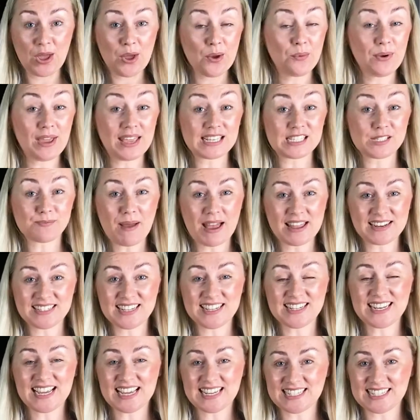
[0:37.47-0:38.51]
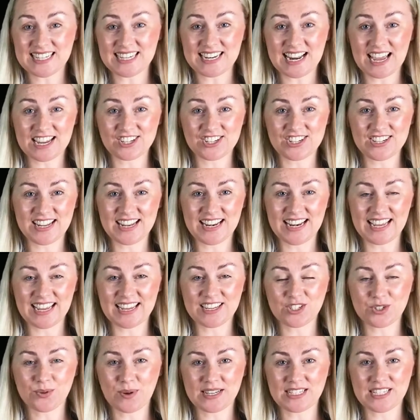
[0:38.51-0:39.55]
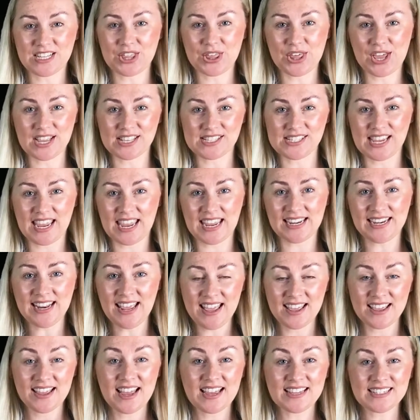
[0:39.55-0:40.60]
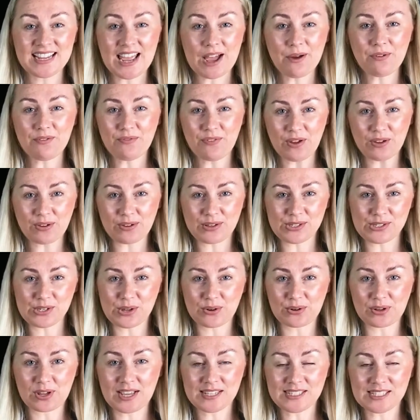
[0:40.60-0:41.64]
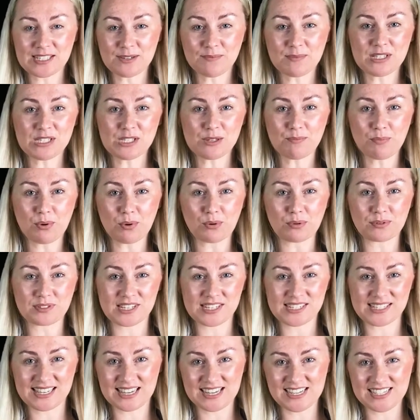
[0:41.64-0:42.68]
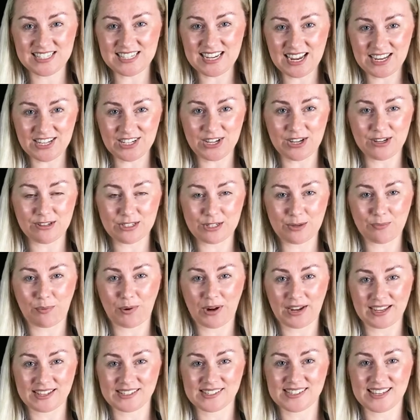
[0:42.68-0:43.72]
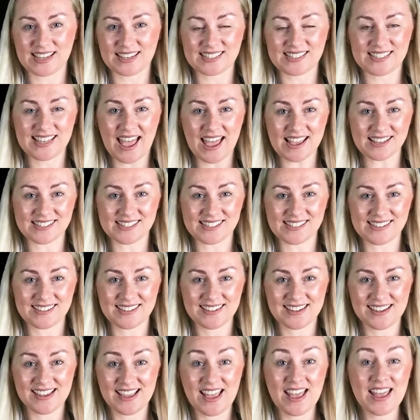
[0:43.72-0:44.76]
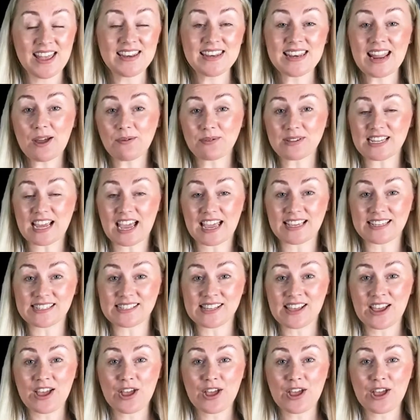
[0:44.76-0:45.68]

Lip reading: We expanded internationally in 2013, and our focus on customer support has continued to bring us success. Nowadays,